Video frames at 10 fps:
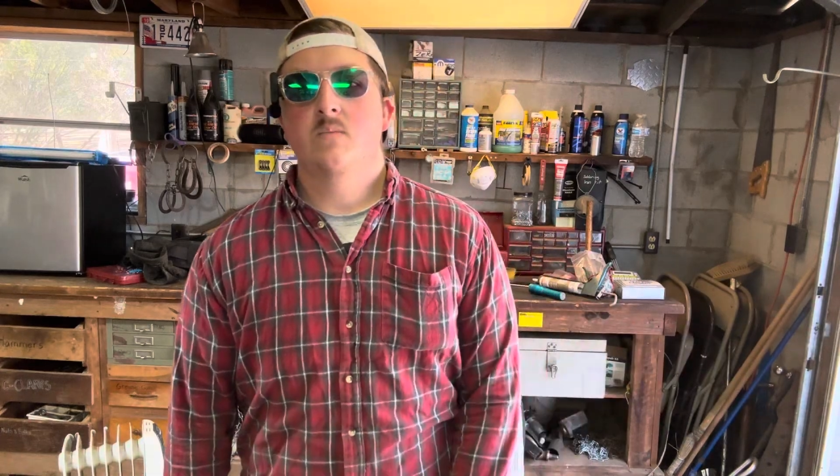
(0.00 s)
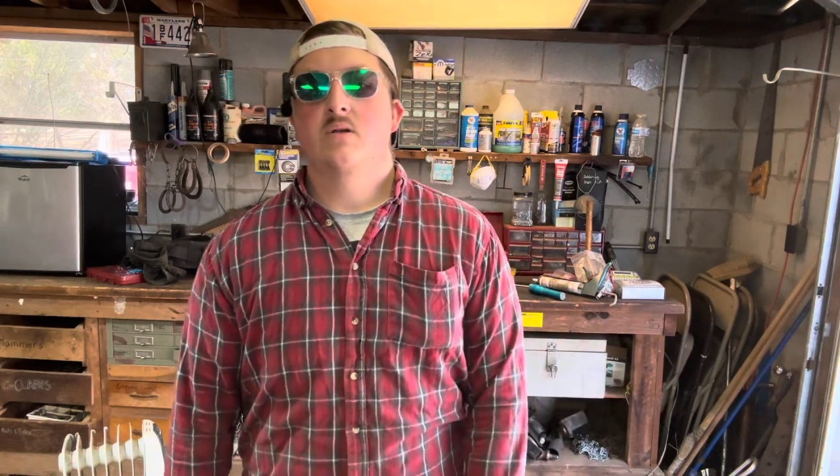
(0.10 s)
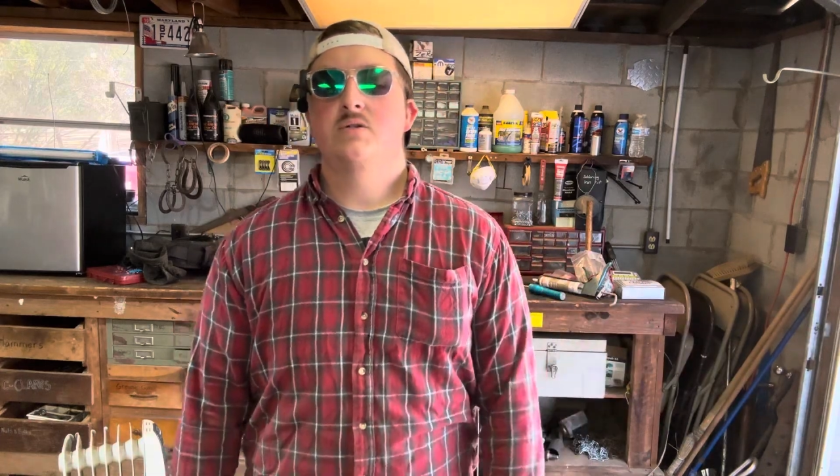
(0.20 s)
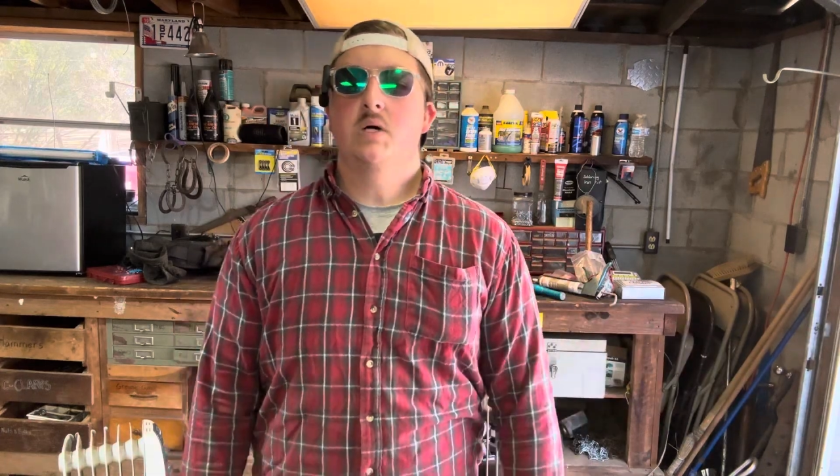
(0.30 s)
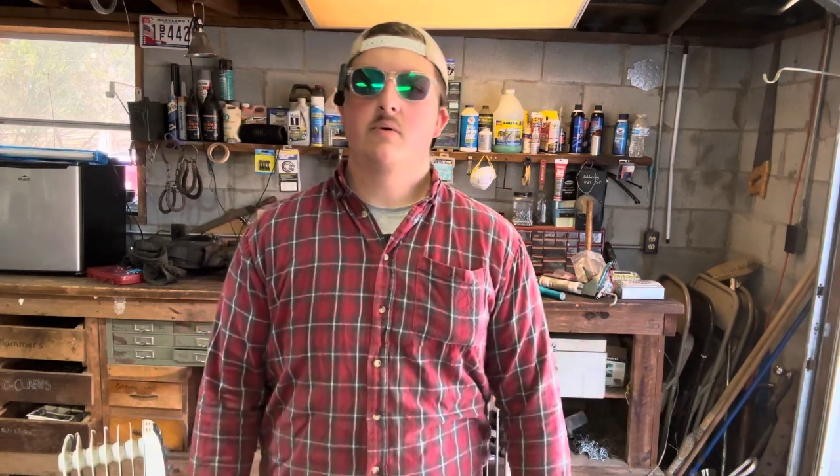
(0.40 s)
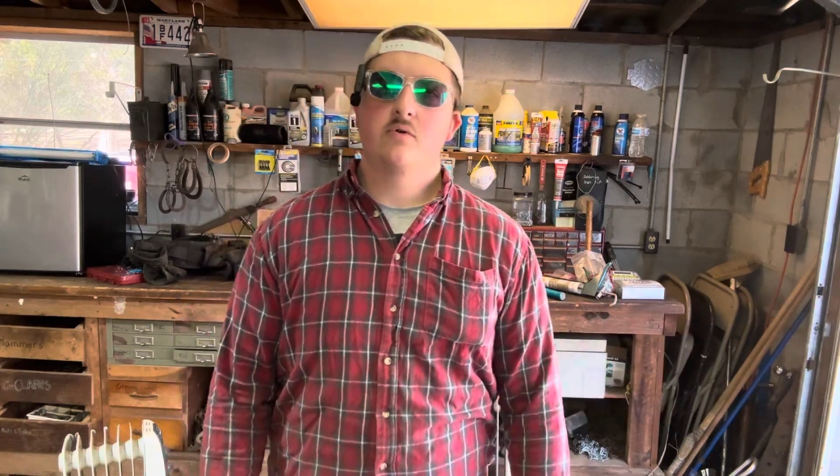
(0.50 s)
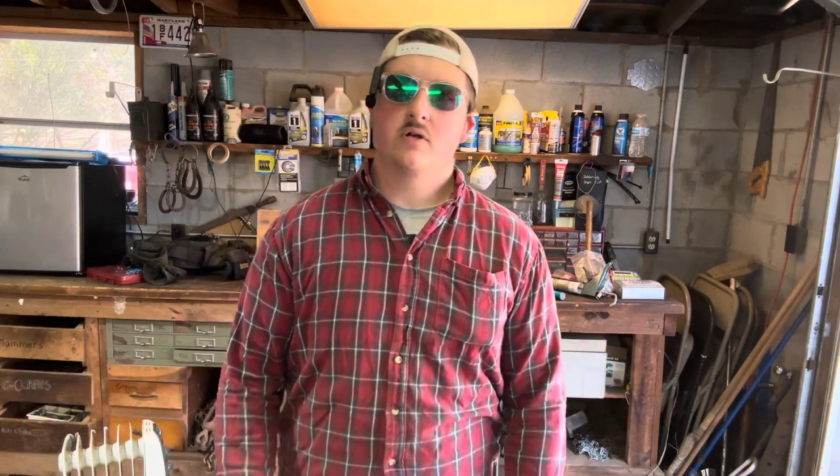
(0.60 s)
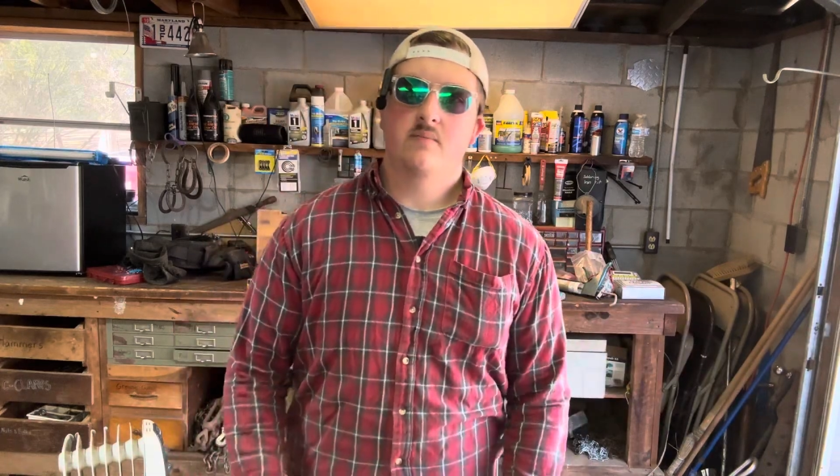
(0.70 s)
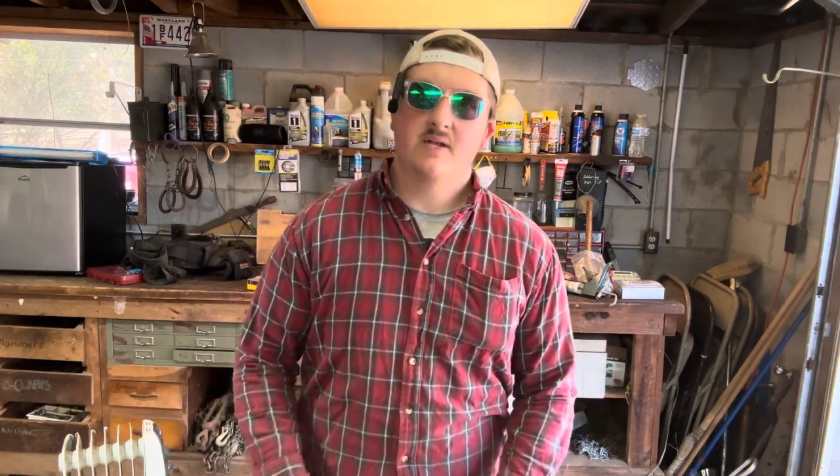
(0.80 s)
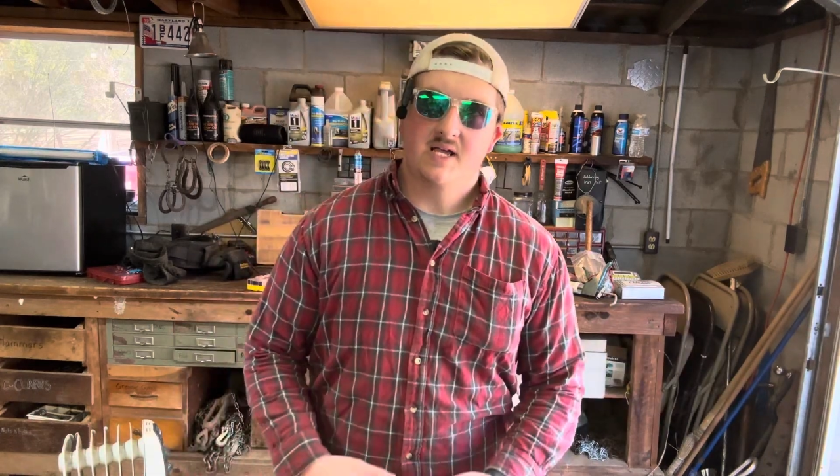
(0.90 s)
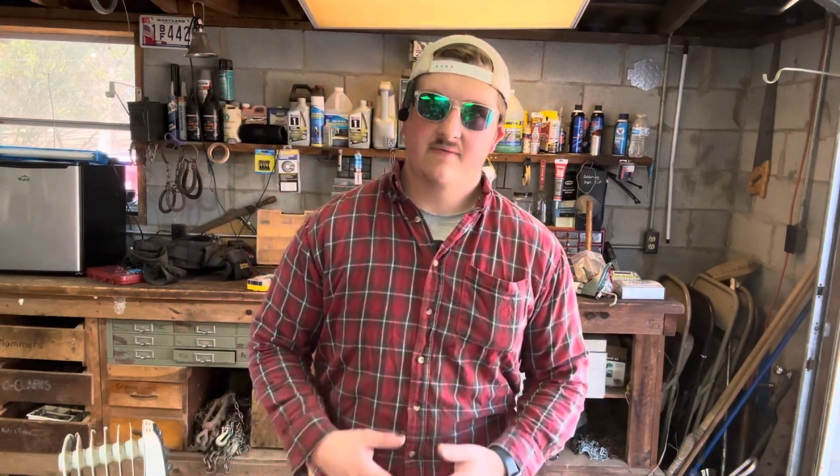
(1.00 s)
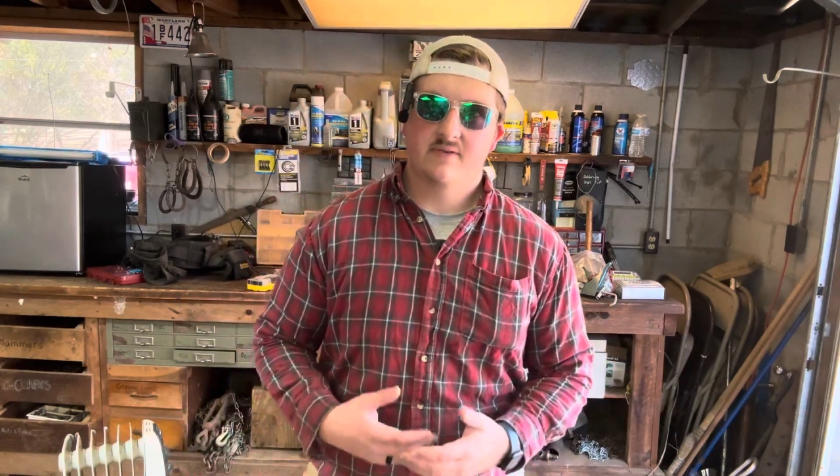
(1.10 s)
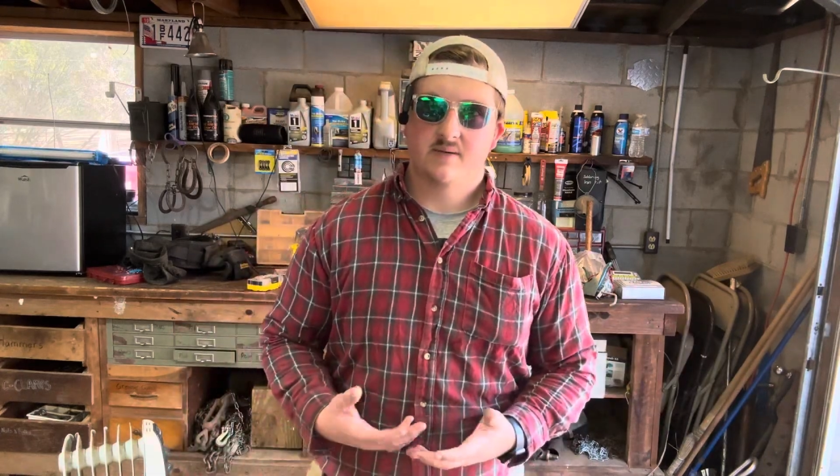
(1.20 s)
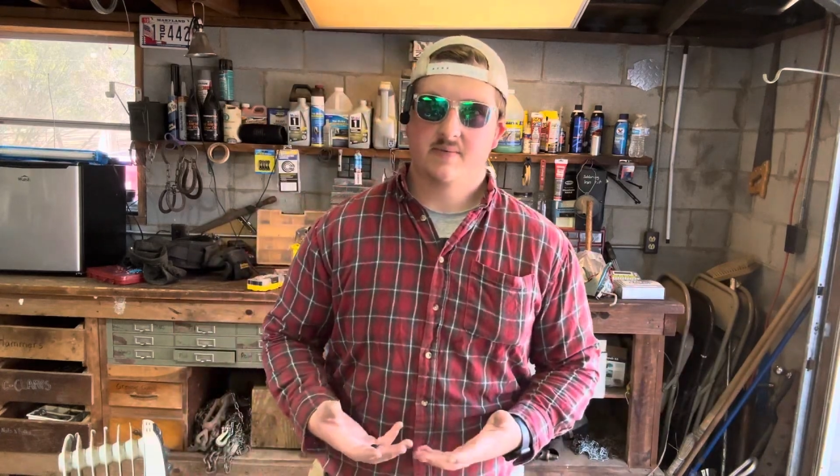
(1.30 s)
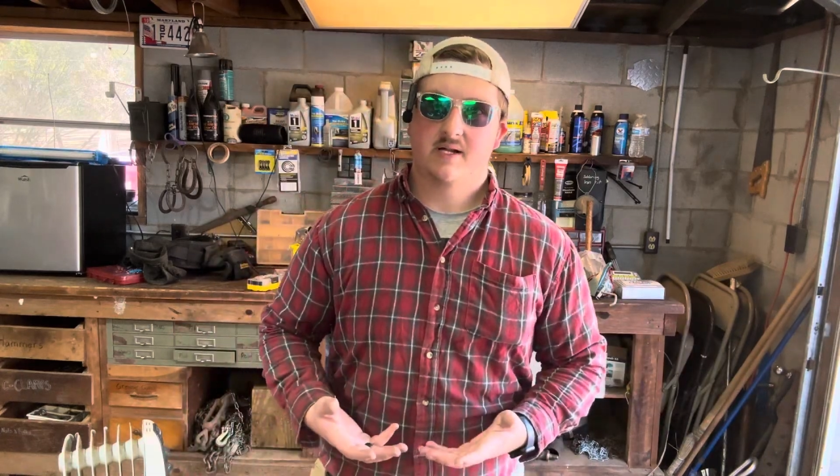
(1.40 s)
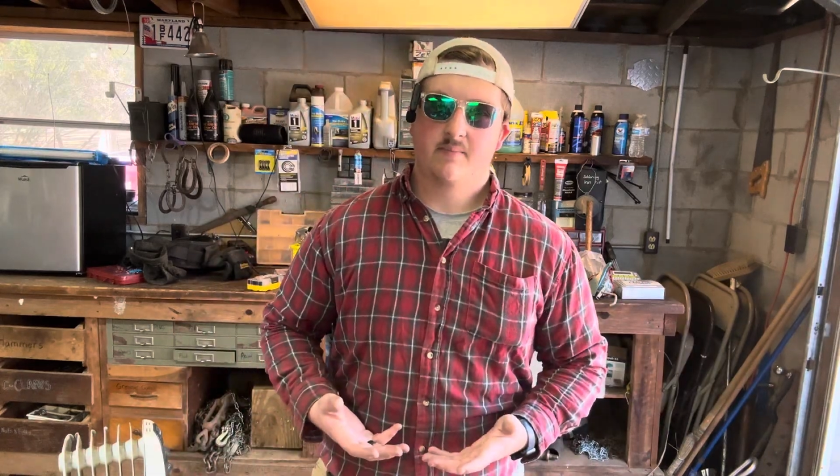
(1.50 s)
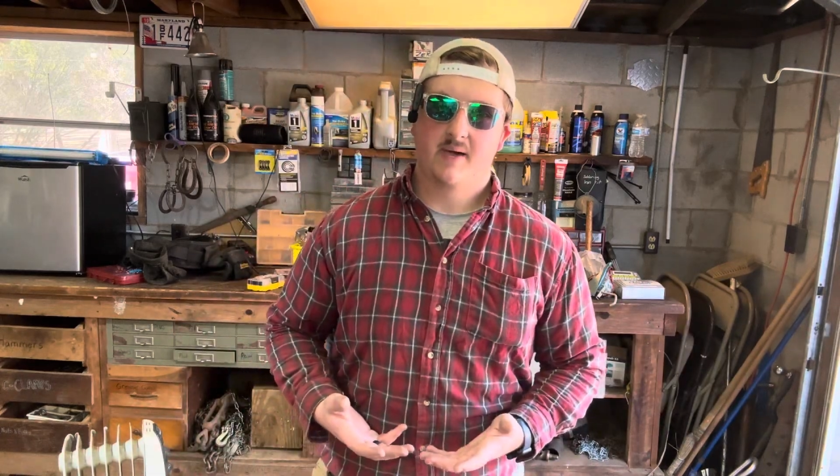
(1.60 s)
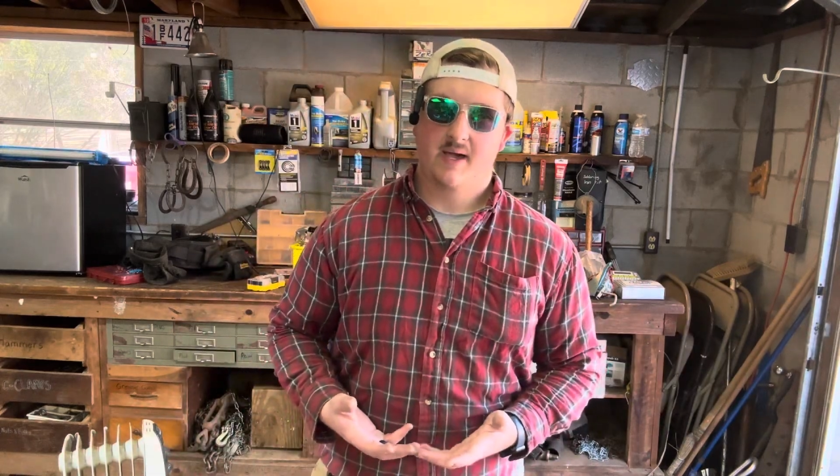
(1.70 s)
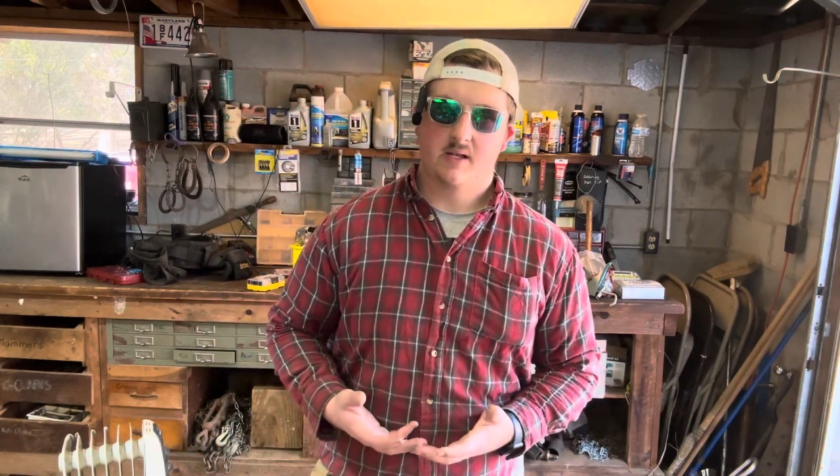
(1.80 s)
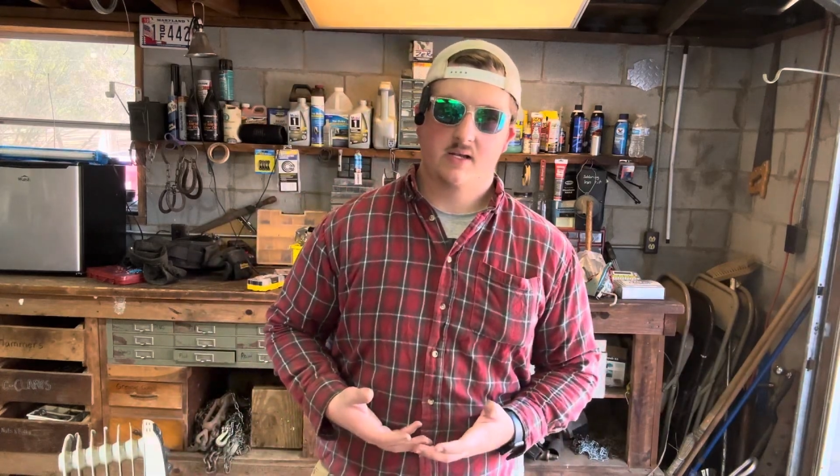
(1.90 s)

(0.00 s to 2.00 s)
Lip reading: So I would recommend having some kind of bag.